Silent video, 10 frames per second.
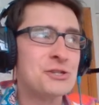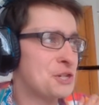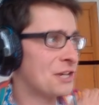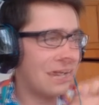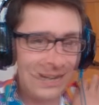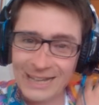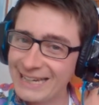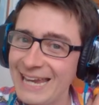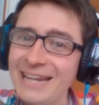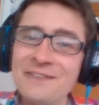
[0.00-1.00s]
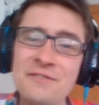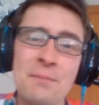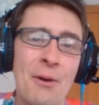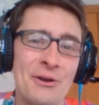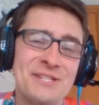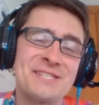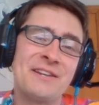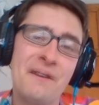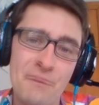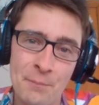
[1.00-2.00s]
you can click any of the boxes that
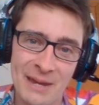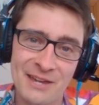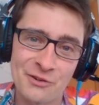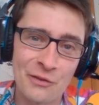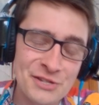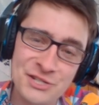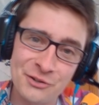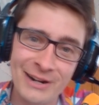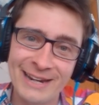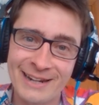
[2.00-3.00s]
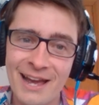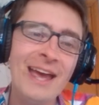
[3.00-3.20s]
have appeared on the screen.